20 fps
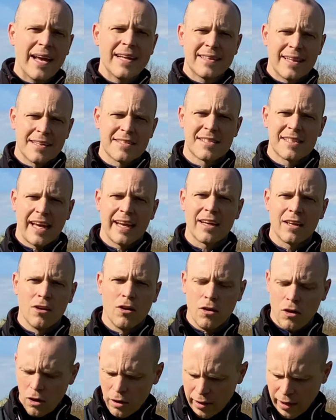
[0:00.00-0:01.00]
it does take a lot
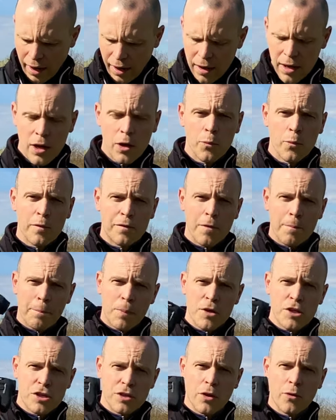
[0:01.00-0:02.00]
longer. With the
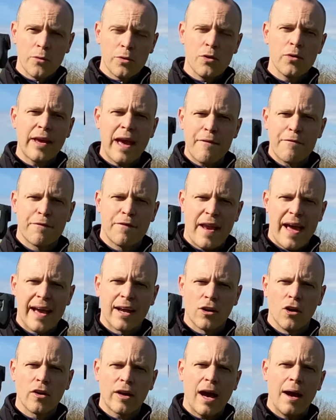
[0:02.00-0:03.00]
Bushnell, you get flag
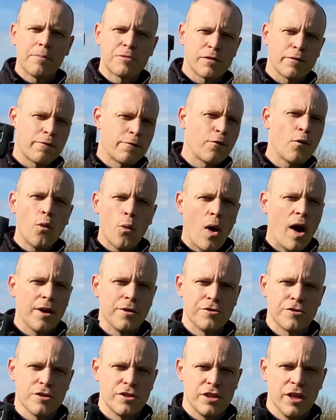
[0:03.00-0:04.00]
lock up to
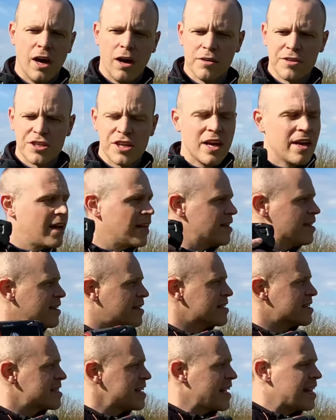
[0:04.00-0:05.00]
400 yards, and you can
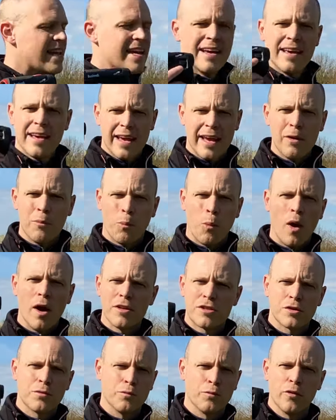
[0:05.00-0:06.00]
see it
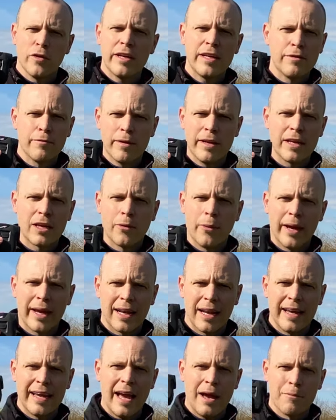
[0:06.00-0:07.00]
worked really, really
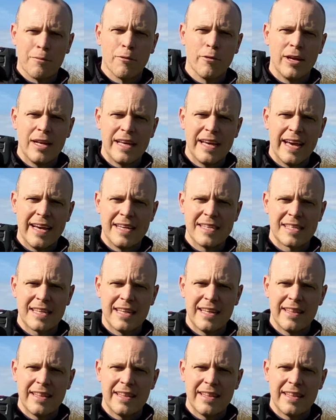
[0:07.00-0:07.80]
quickly and really easily